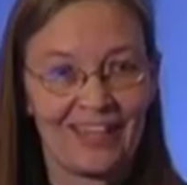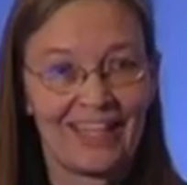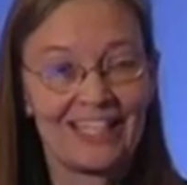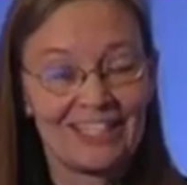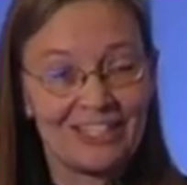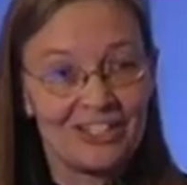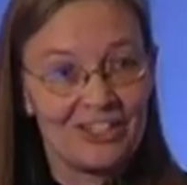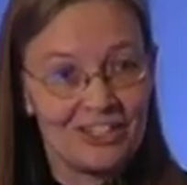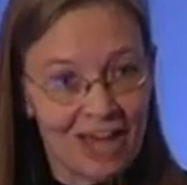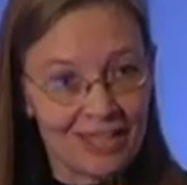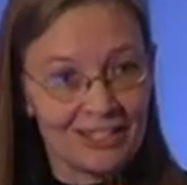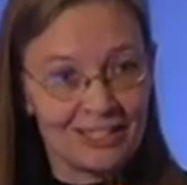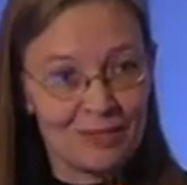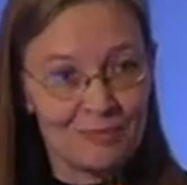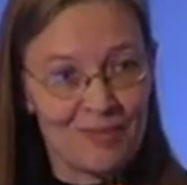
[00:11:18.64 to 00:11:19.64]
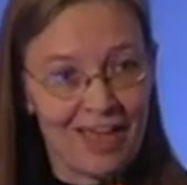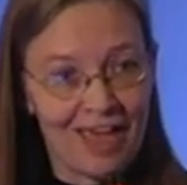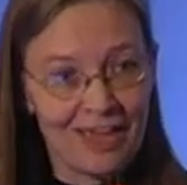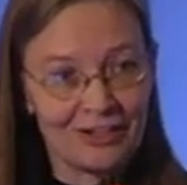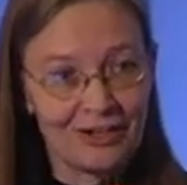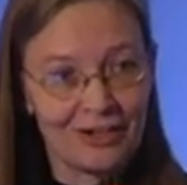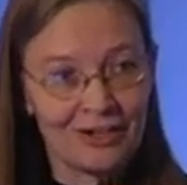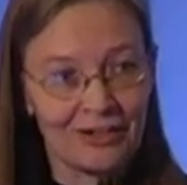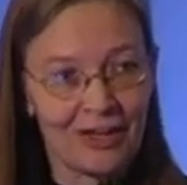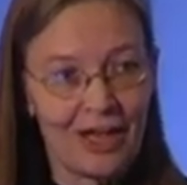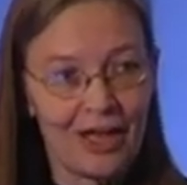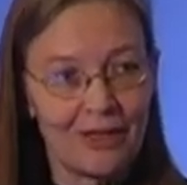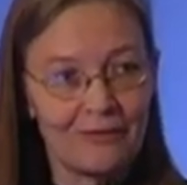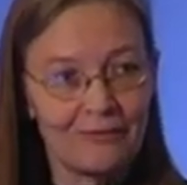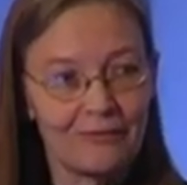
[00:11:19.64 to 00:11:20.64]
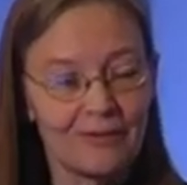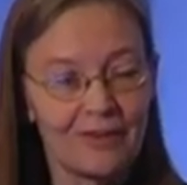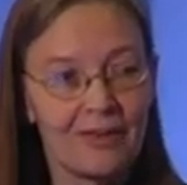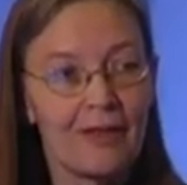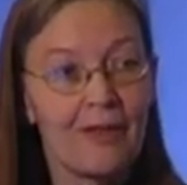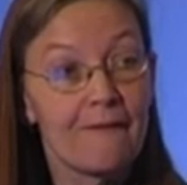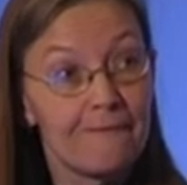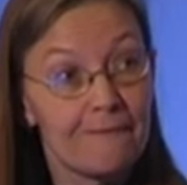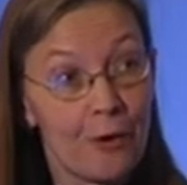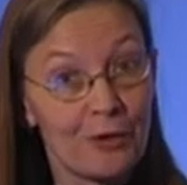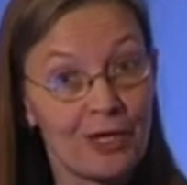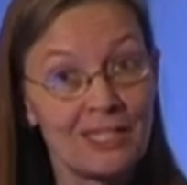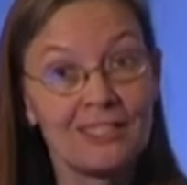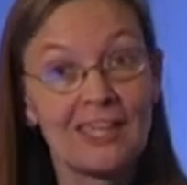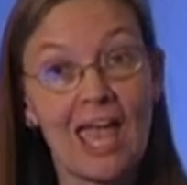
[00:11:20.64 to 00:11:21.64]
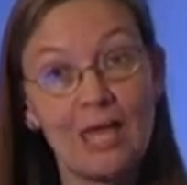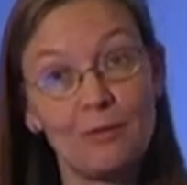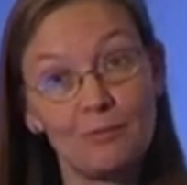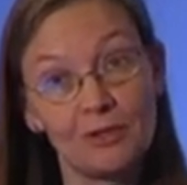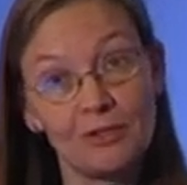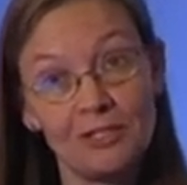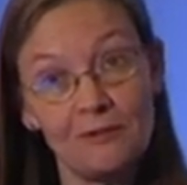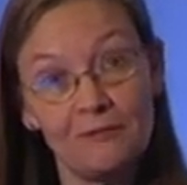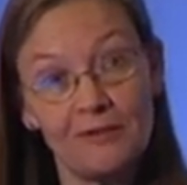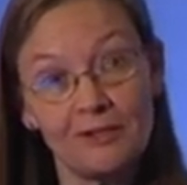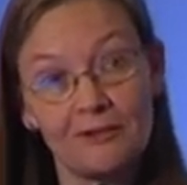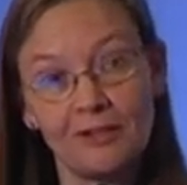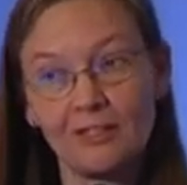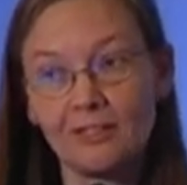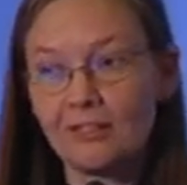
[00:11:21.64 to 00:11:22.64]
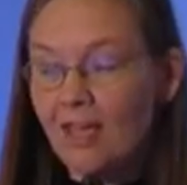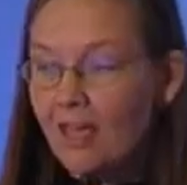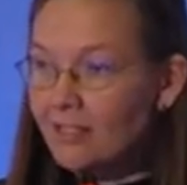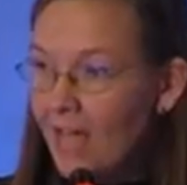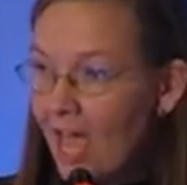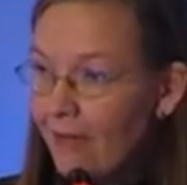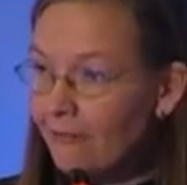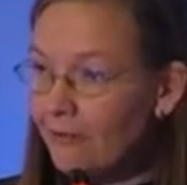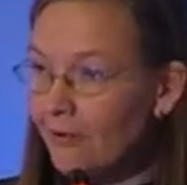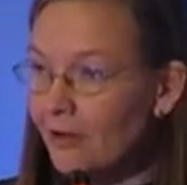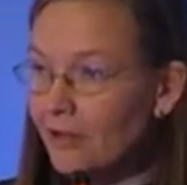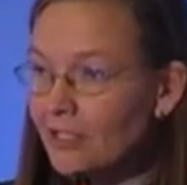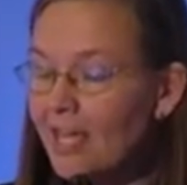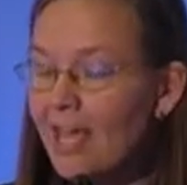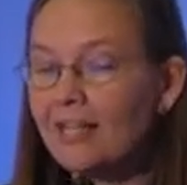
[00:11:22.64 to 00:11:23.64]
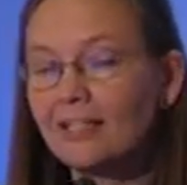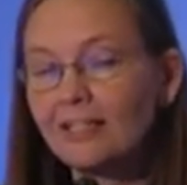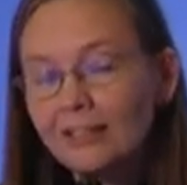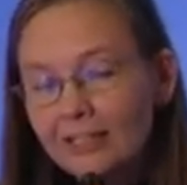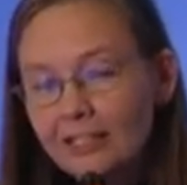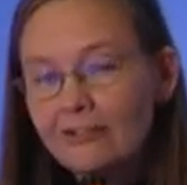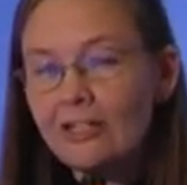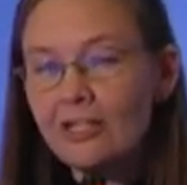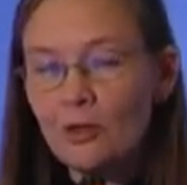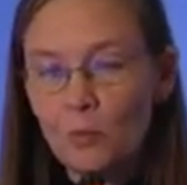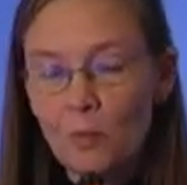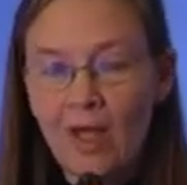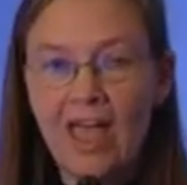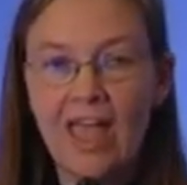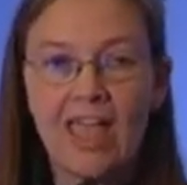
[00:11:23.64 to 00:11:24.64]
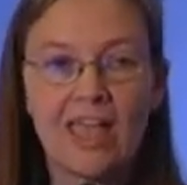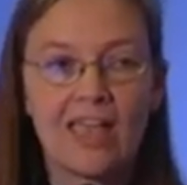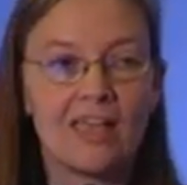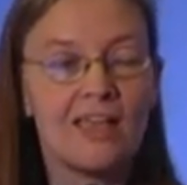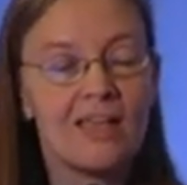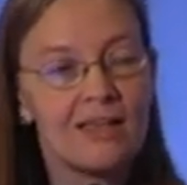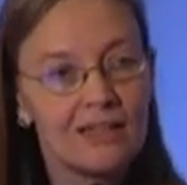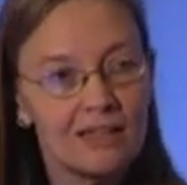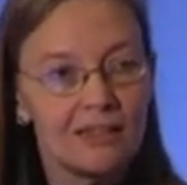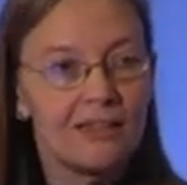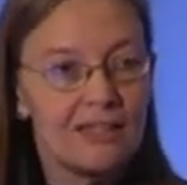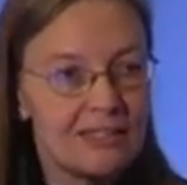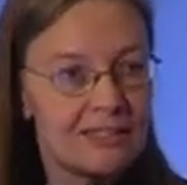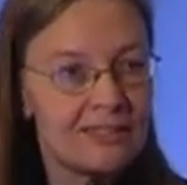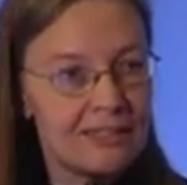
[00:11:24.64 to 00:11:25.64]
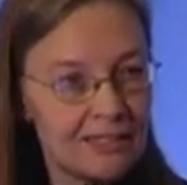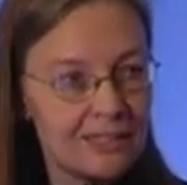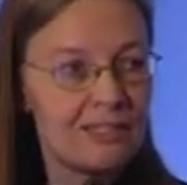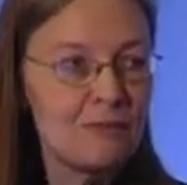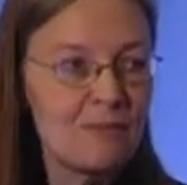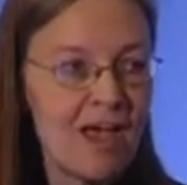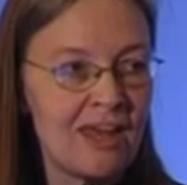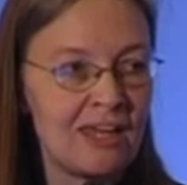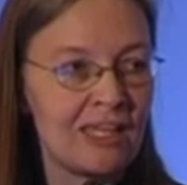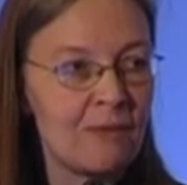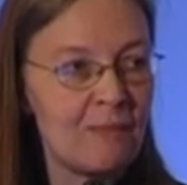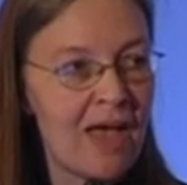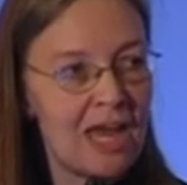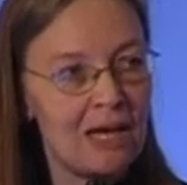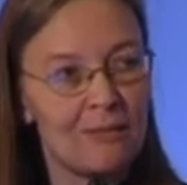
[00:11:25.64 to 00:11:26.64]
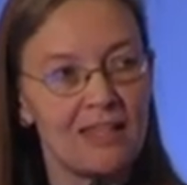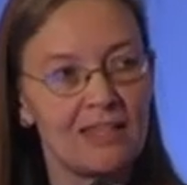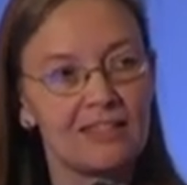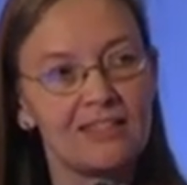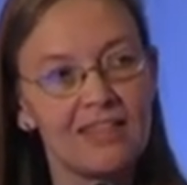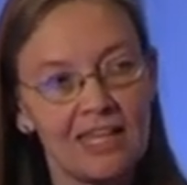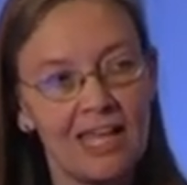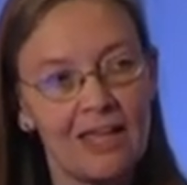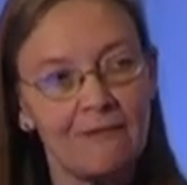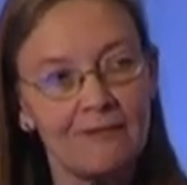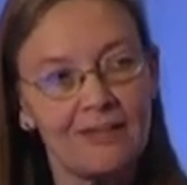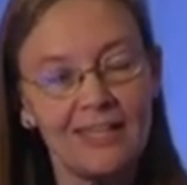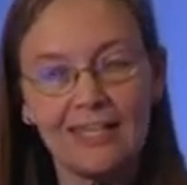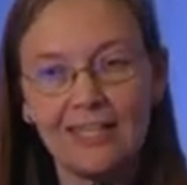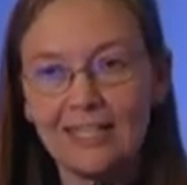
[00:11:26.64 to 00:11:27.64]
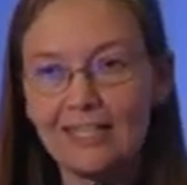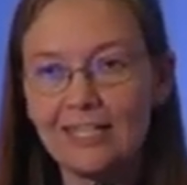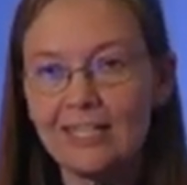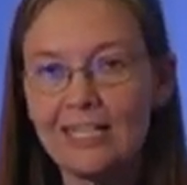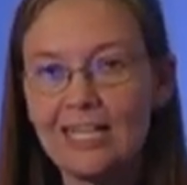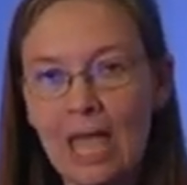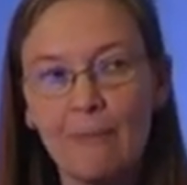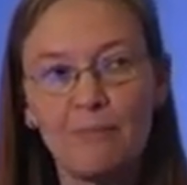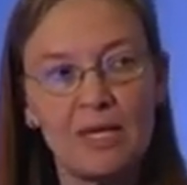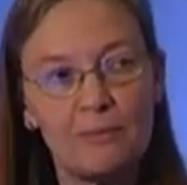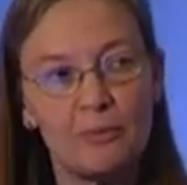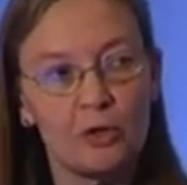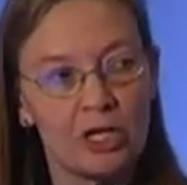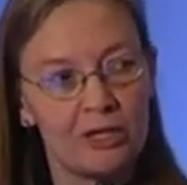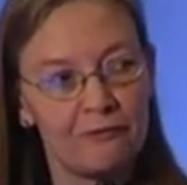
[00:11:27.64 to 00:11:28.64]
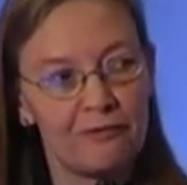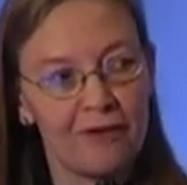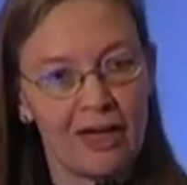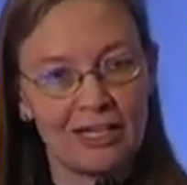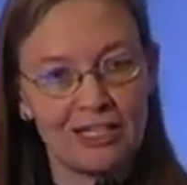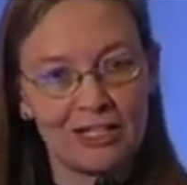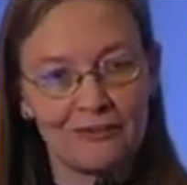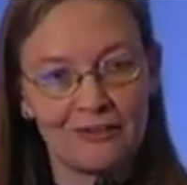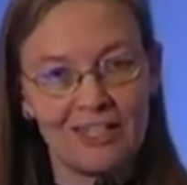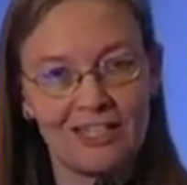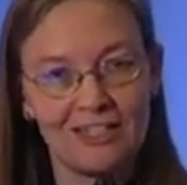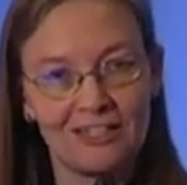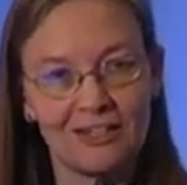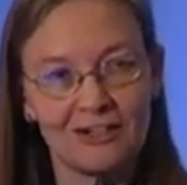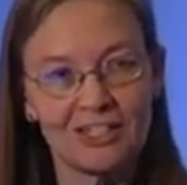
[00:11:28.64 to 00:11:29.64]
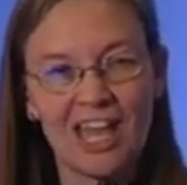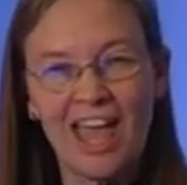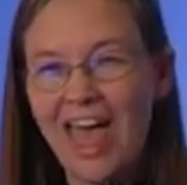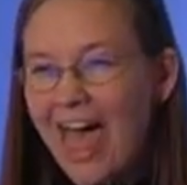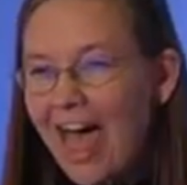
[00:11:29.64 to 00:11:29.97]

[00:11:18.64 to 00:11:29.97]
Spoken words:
It's just a matter of focus and perseverance and effort and clearing away these systematic impediments that have kept people confined over these years.